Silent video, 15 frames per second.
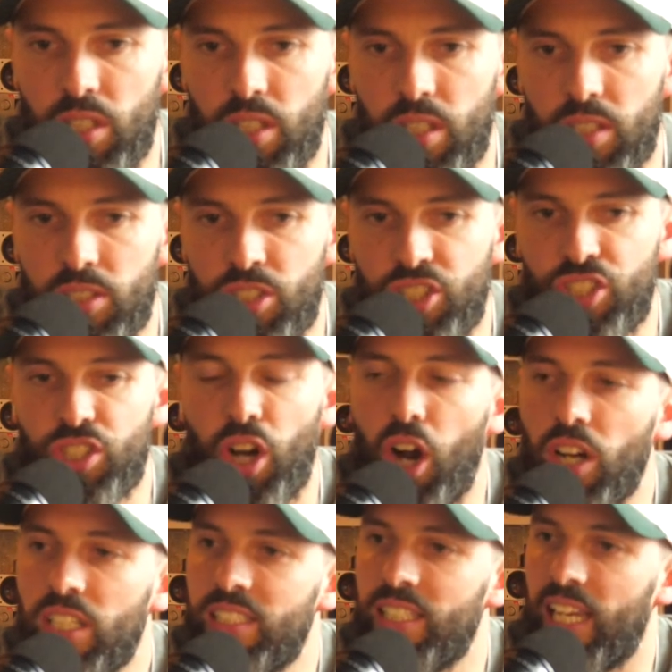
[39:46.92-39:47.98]

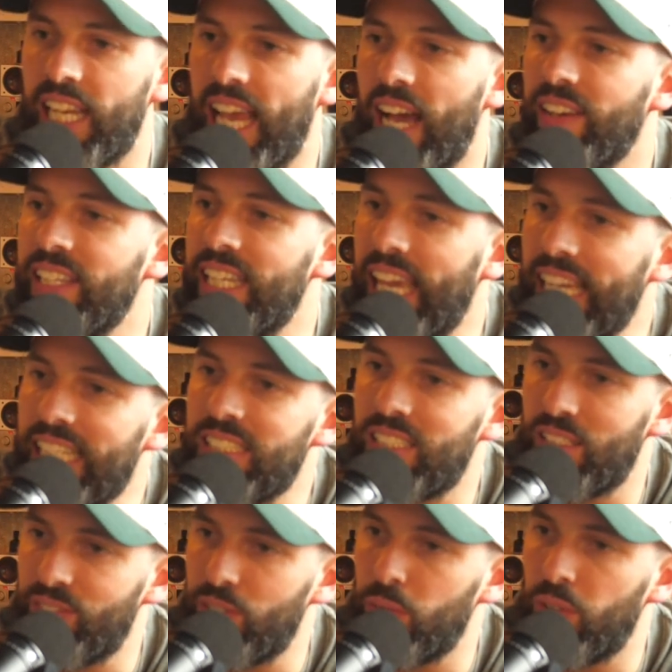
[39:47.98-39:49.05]
shocked at how
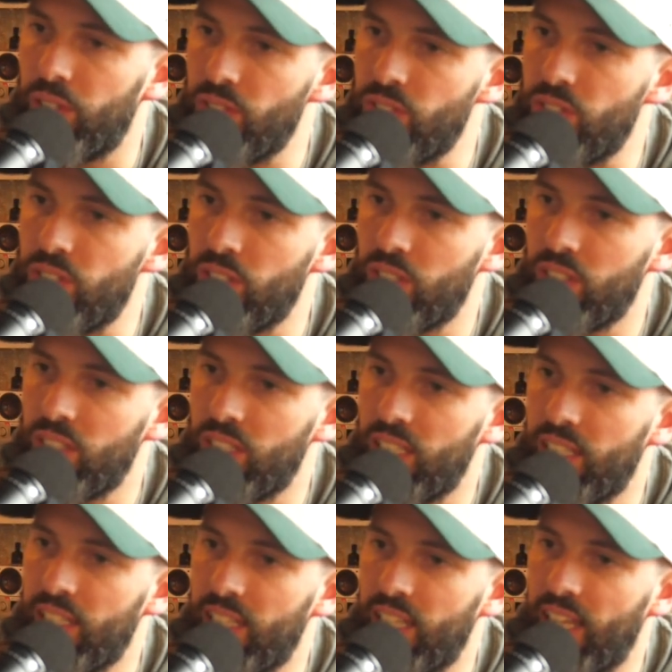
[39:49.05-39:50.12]
negative it was.
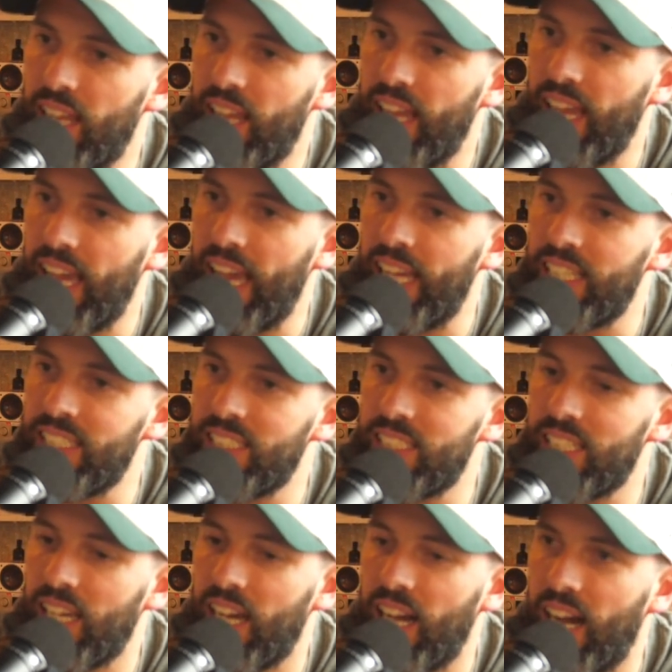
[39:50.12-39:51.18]
And
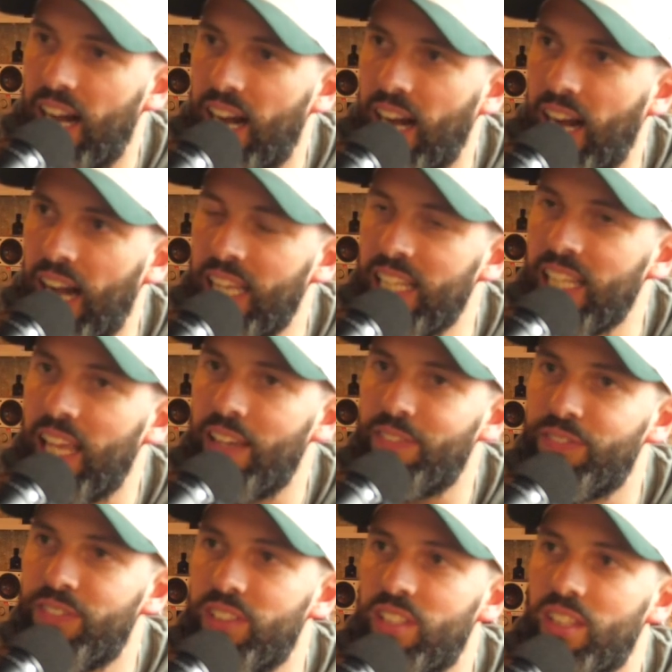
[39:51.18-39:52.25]
I
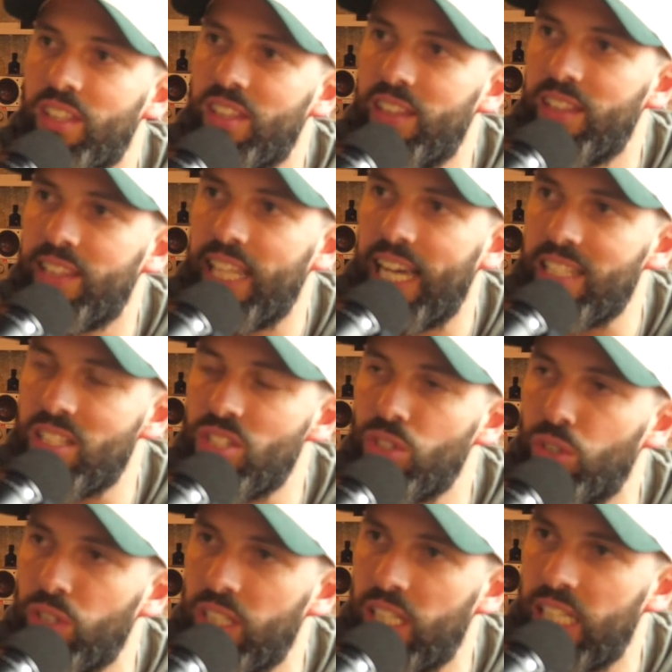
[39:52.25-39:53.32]
left that
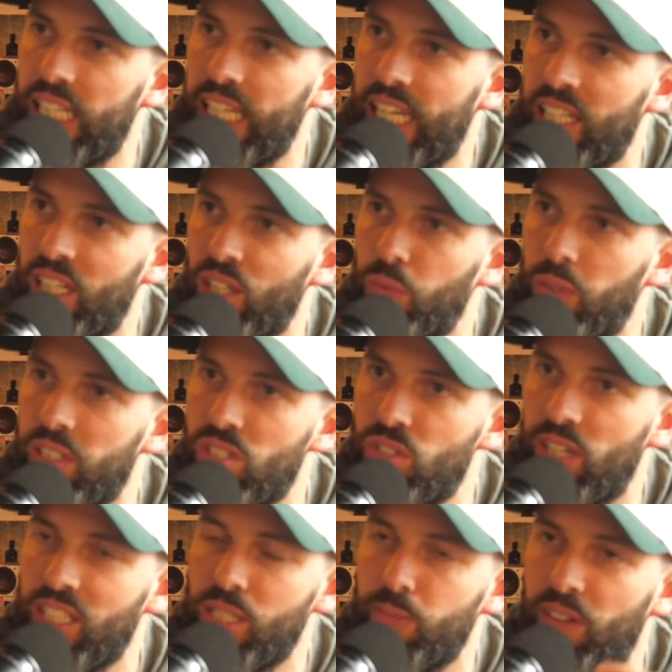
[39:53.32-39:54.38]
sauna and I went
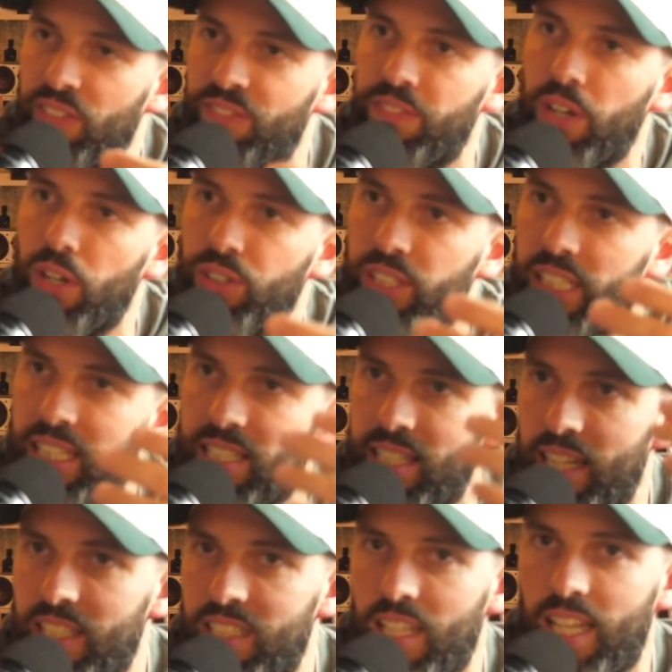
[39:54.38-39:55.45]
straight to my phone and I
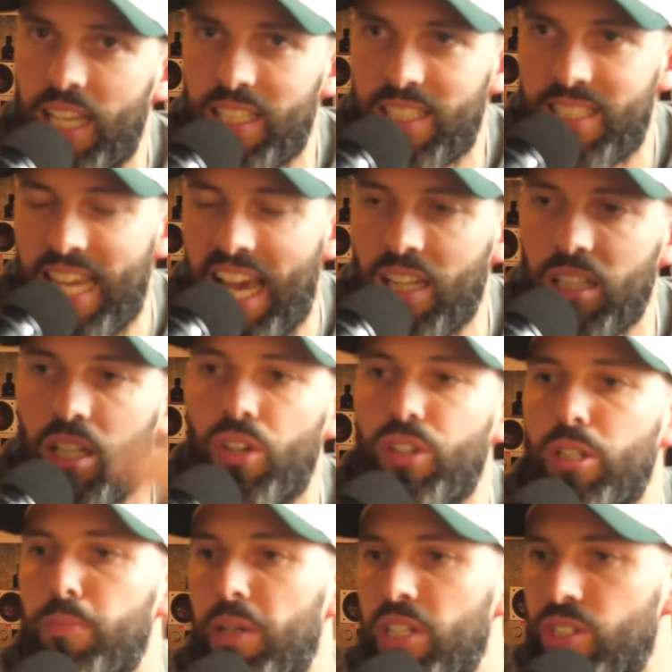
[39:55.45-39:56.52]
started to like download a
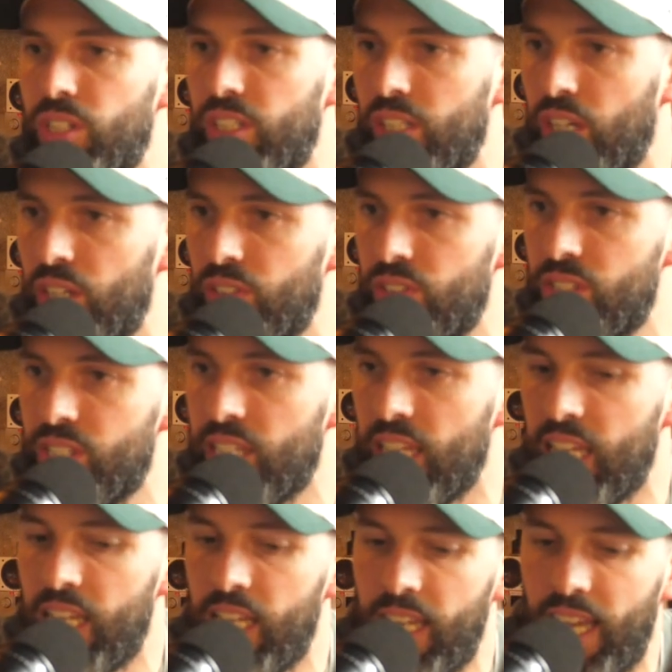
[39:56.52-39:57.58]
bunch of notes.
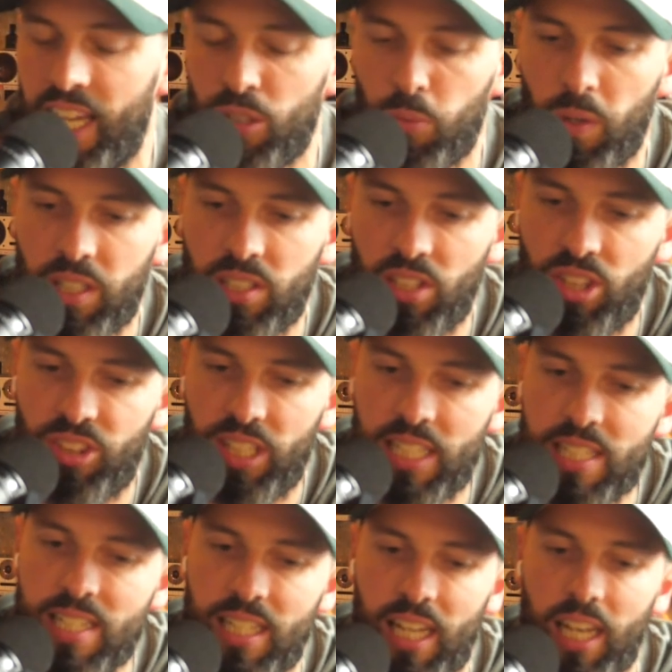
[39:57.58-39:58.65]
And one of the things
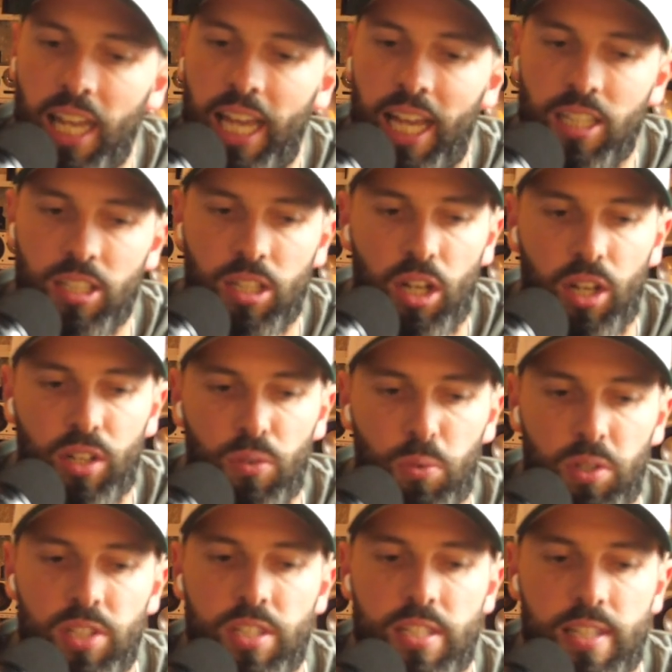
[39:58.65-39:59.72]
that I landed on
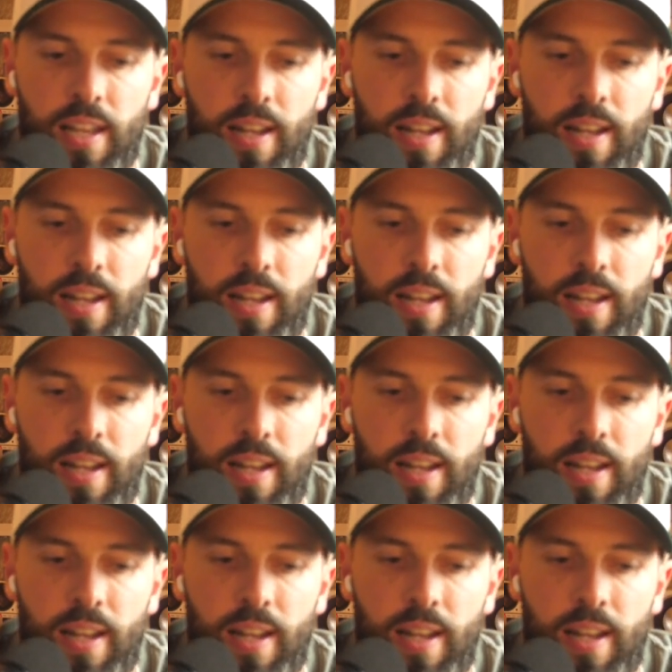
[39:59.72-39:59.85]
was,